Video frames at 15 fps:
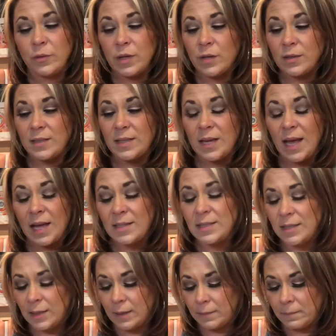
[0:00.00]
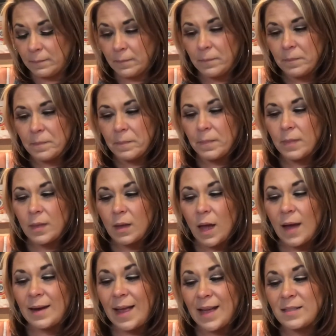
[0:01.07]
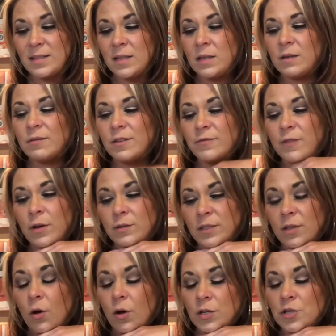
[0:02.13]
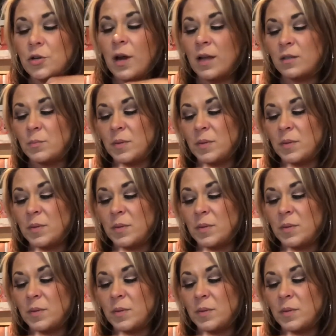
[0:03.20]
There is an ending of a false contract,